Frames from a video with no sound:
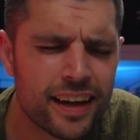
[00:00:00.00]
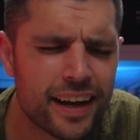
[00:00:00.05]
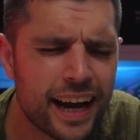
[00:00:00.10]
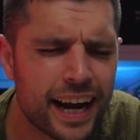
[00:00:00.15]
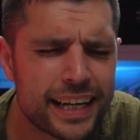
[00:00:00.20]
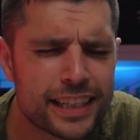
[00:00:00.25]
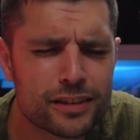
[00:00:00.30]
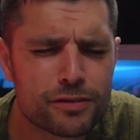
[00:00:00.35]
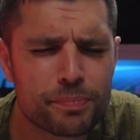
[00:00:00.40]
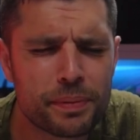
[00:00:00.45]

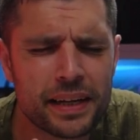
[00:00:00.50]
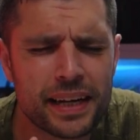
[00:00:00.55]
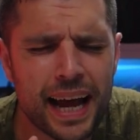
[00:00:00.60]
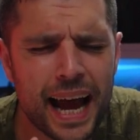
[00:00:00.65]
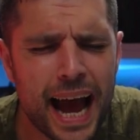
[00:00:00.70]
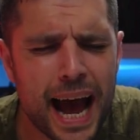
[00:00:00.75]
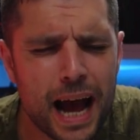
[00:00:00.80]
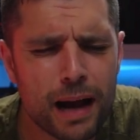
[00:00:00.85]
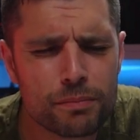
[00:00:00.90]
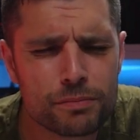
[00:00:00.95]
and it's been
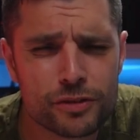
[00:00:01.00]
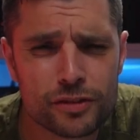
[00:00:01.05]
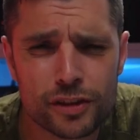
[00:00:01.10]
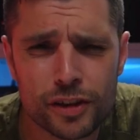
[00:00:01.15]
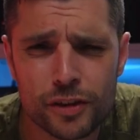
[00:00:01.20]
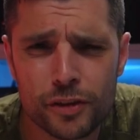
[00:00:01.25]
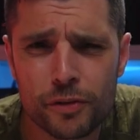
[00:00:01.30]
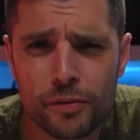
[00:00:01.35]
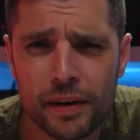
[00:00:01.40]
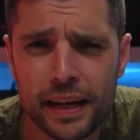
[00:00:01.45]

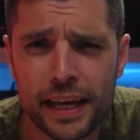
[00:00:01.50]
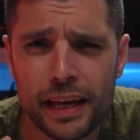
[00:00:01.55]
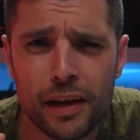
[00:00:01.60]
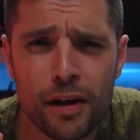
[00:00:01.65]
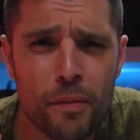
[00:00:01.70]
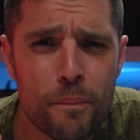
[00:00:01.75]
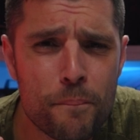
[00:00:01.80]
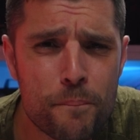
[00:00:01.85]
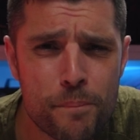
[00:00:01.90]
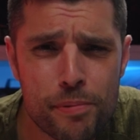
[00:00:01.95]
absolutely
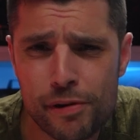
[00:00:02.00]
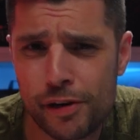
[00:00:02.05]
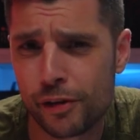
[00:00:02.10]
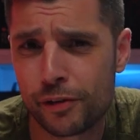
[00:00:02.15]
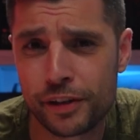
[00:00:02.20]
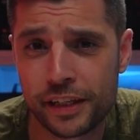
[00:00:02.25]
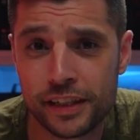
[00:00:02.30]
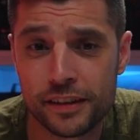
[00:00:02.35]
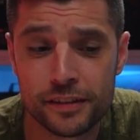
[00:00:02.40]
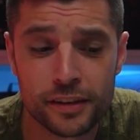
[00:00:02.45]

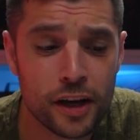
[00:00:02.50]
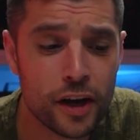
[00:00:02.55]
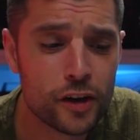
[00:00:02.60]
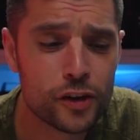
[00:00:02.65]
brilliant.